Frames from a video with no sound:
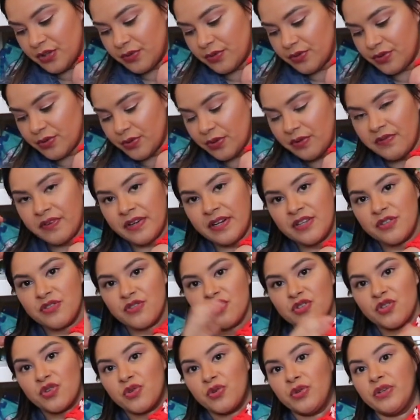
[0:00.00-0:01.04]
So even as you're
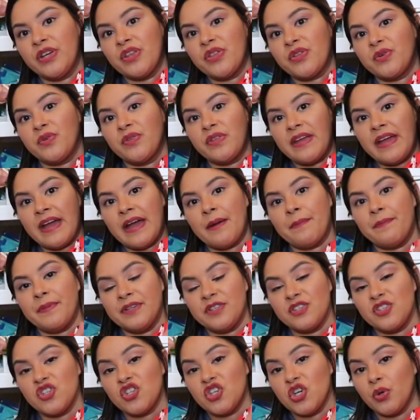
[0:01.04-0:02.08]
scrolling through the app,
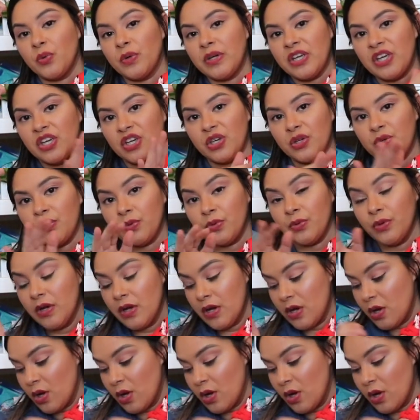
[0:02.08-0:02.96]
it's showing you